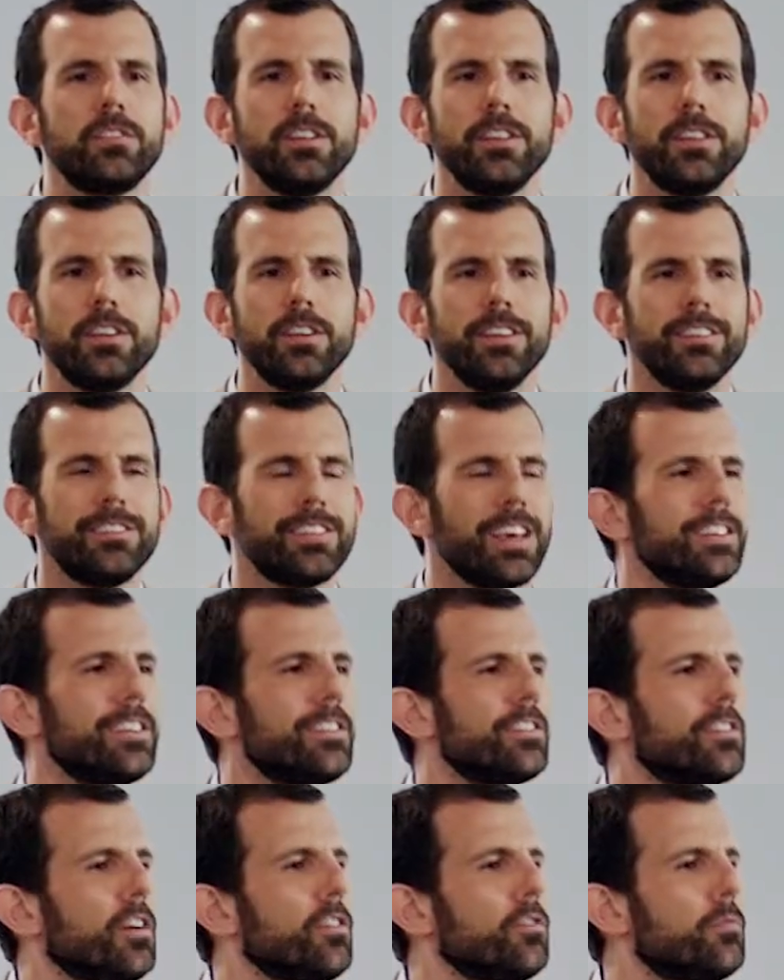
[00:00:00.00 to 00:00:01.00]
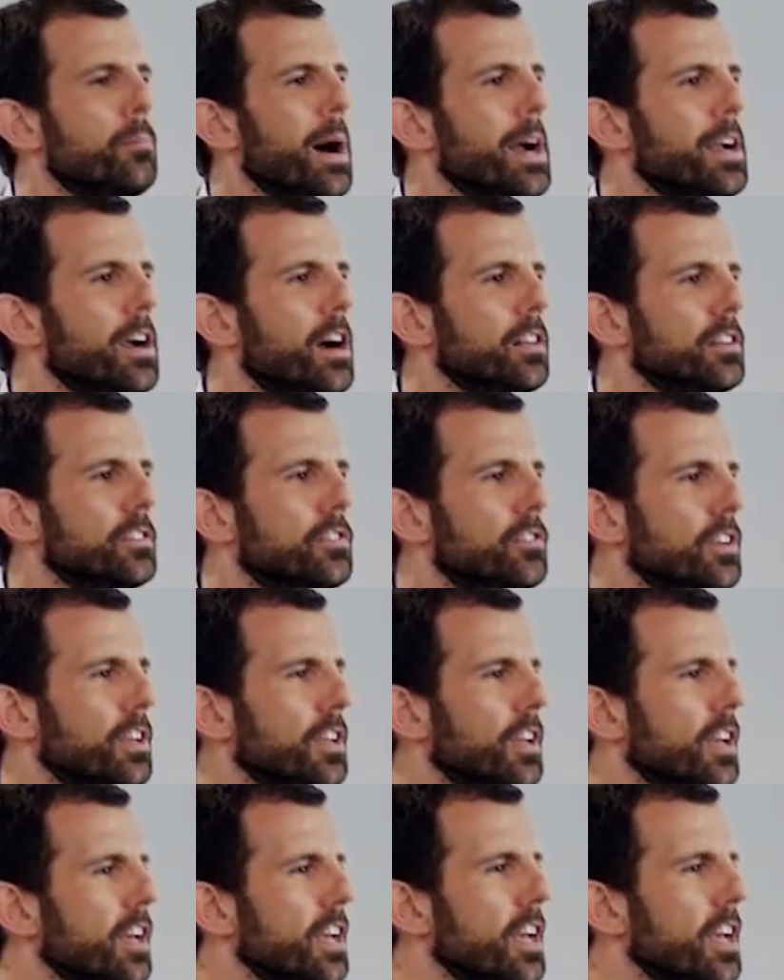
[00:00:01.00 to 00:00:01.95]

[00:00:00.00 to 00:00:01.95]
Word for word: in the tenets of biology.